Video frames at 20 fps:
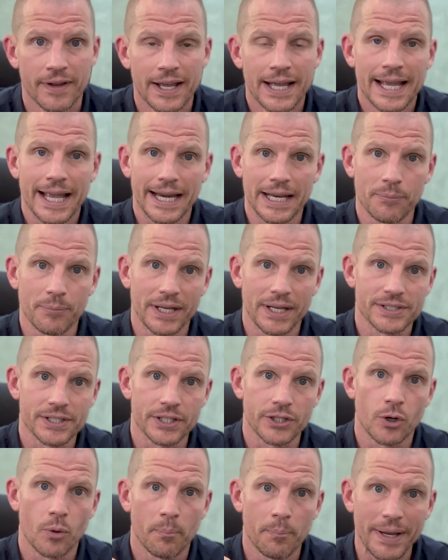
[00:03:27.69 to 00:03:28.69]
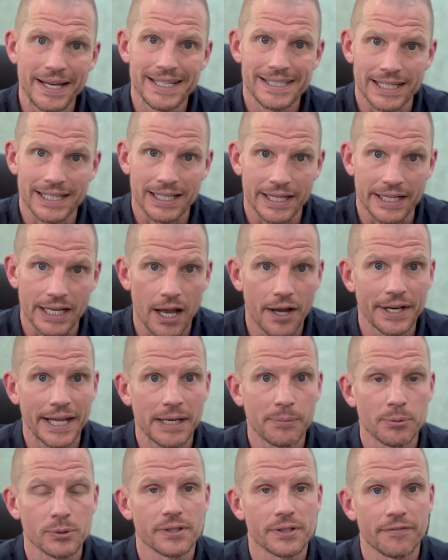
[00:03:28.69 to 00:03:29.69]
and it means that you're basically
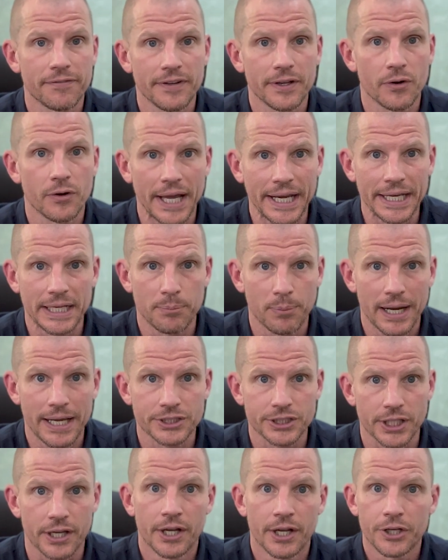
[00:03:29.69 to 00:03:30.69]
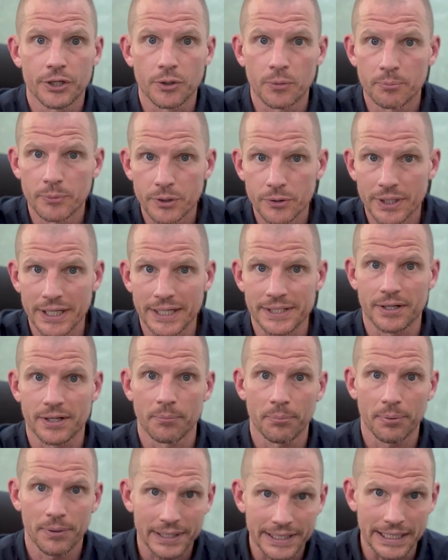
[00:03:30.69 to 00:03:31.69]
unable to feel any pleasure. Your mood is
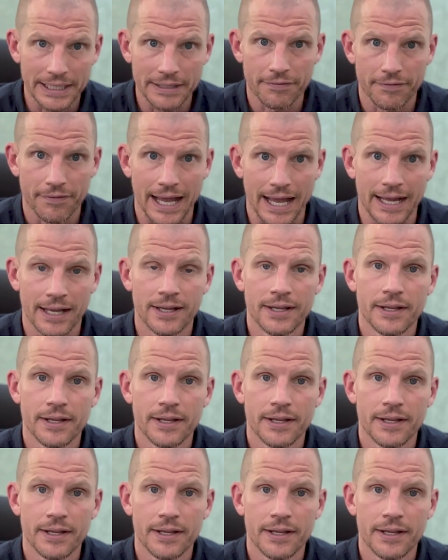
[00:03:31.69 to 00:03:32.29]
completely flat.